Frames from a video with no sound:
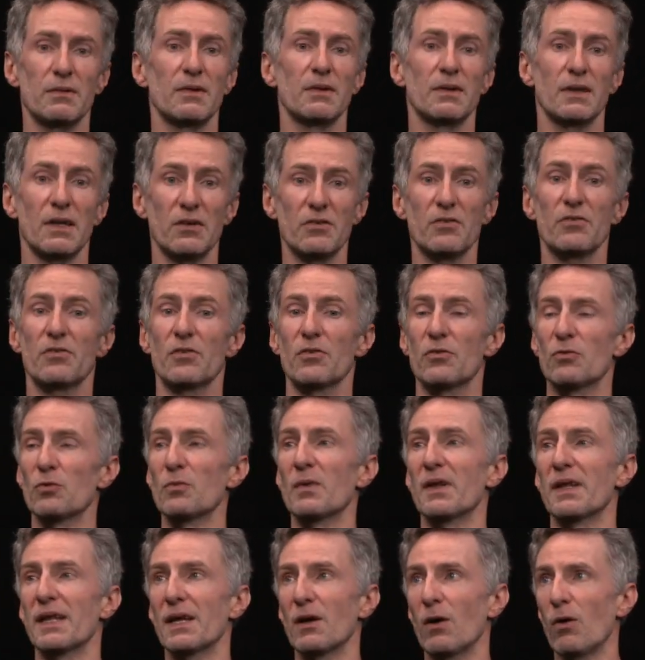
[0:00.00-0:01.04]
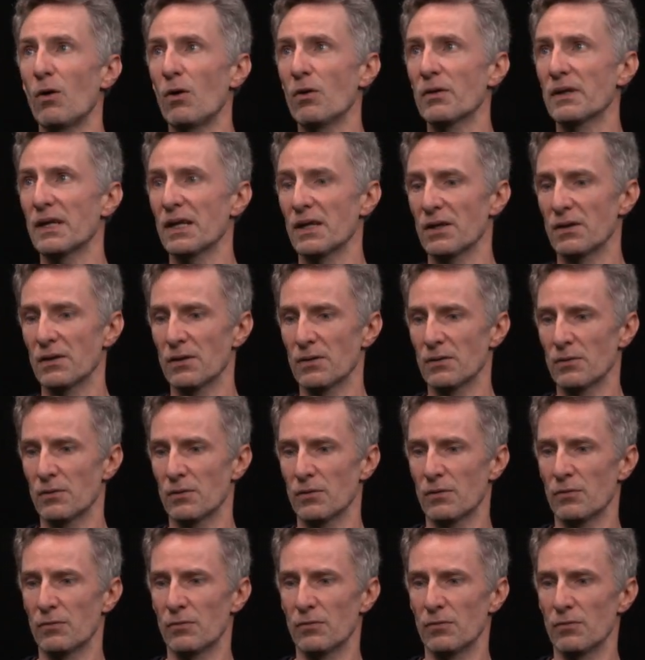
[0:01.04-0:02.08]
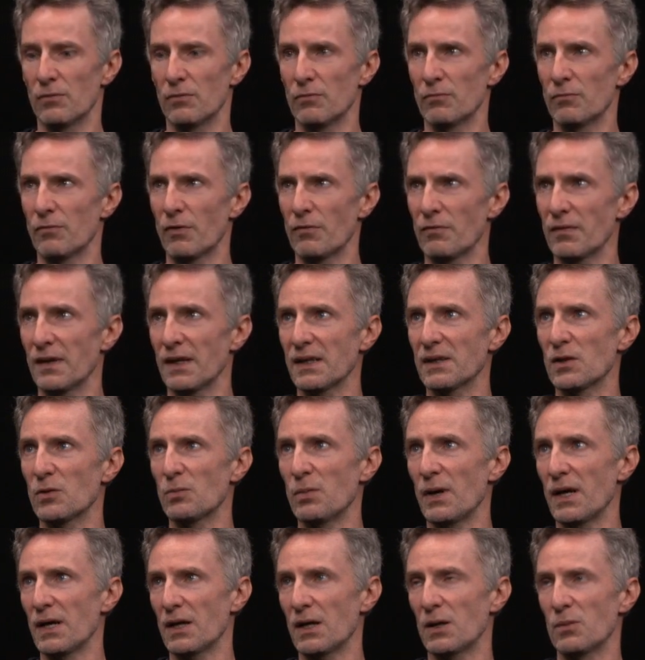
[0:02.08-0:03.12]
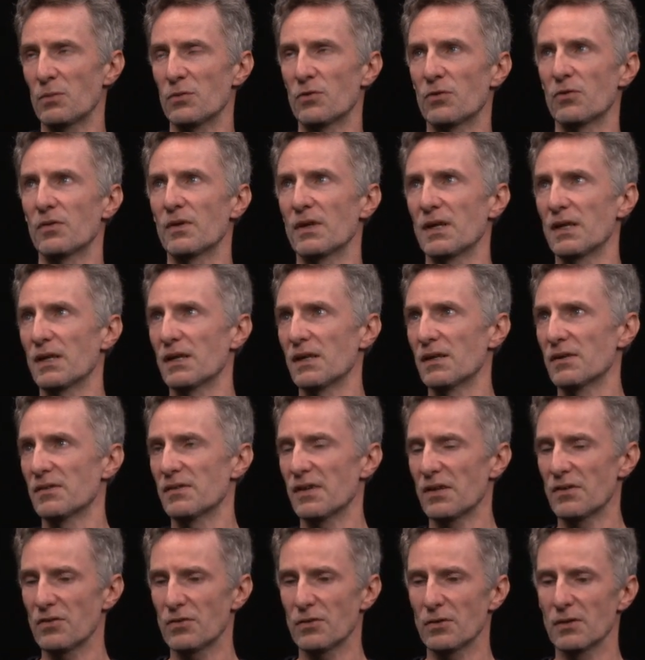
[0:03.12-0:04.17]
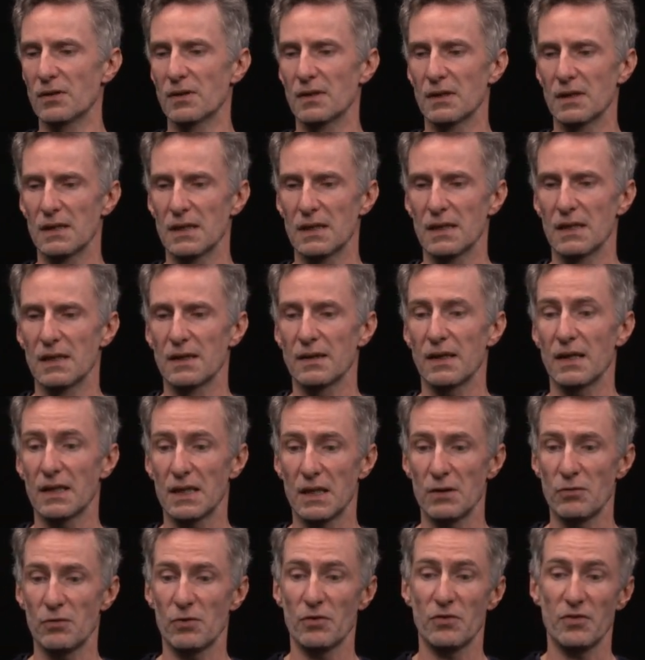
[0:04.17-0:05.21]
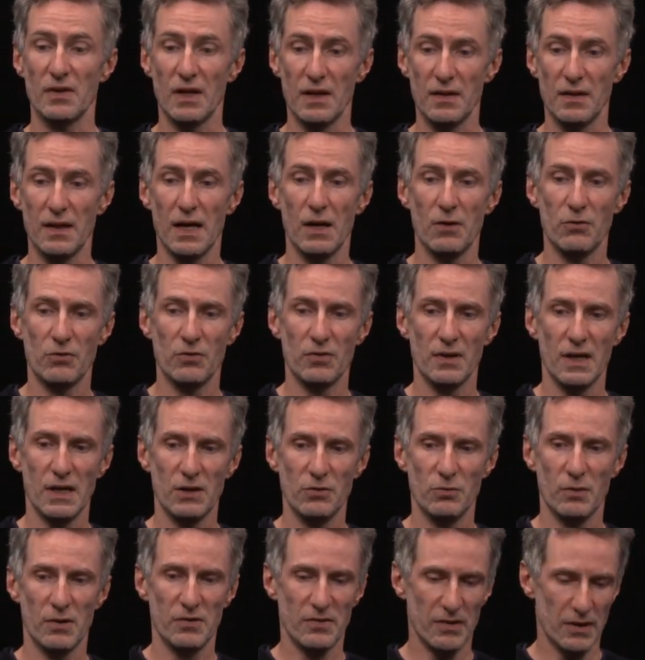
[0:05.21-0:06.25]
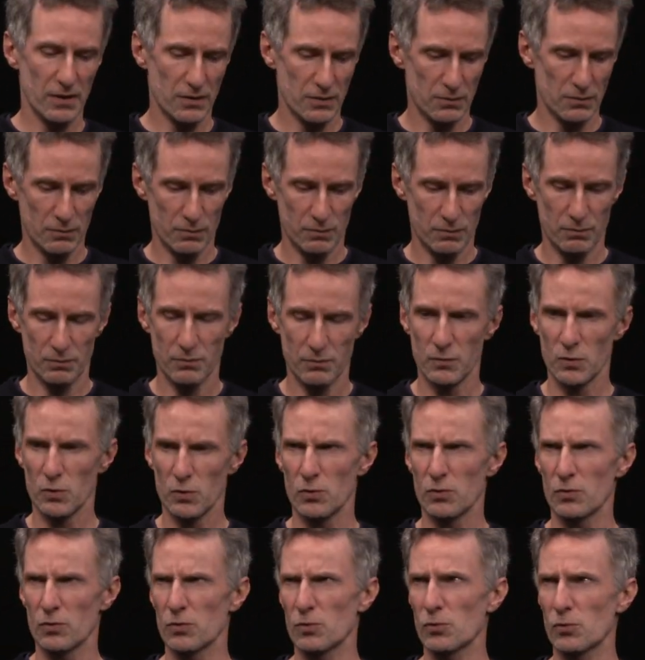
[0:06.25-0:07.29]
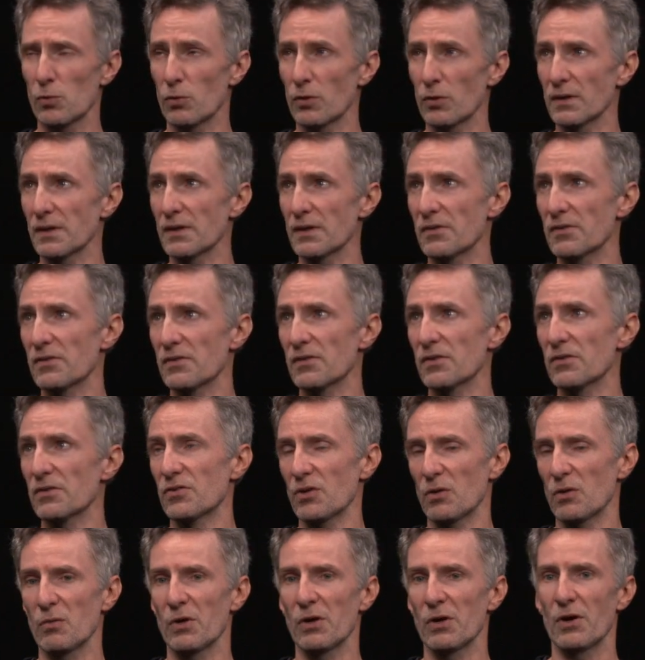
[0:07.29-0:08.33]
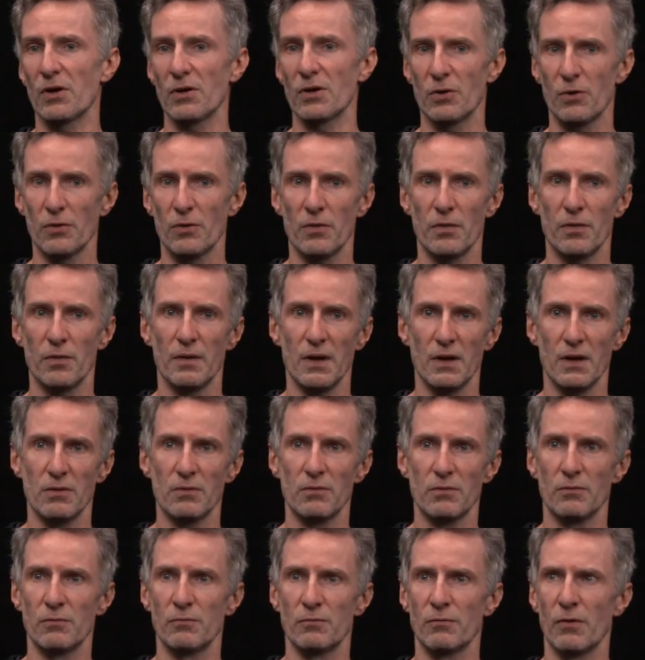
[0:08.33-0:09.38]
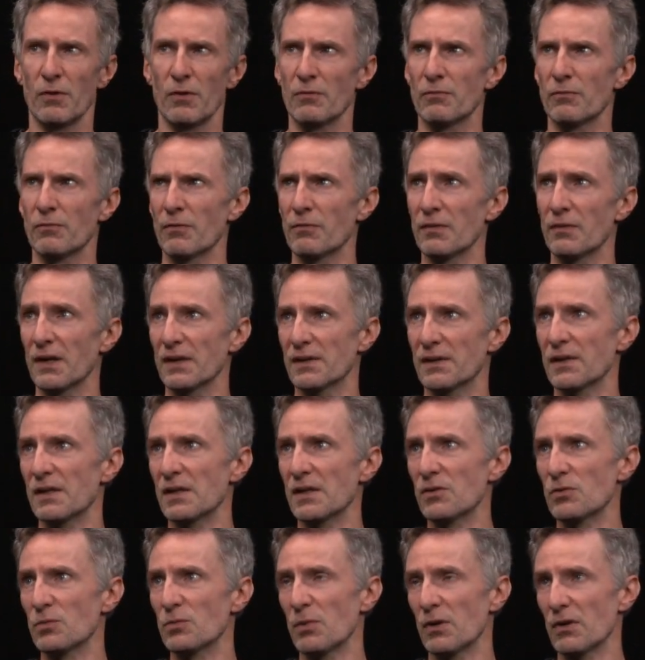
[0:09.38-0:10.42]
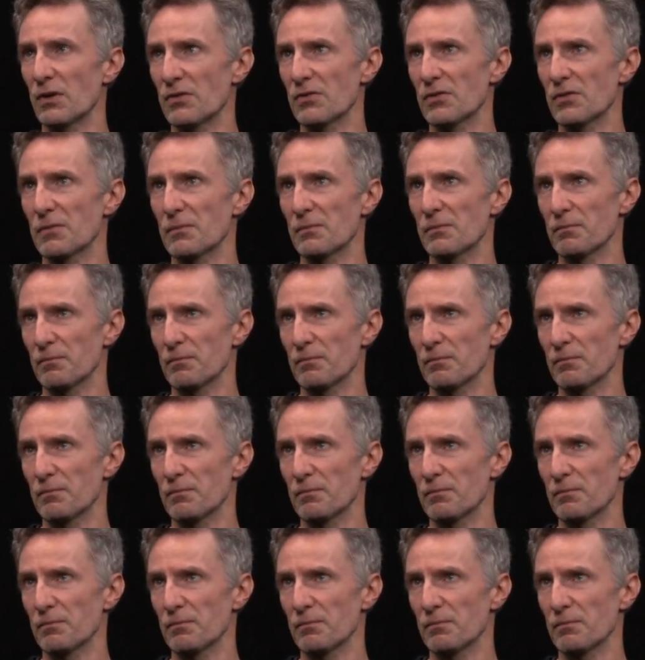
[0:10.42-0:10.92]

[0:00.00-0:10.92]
let's just assume that they all get reflected back up to the sensor, that gives us 10,000 XYZ coordinates somewhere on Earth that reflected each pulse.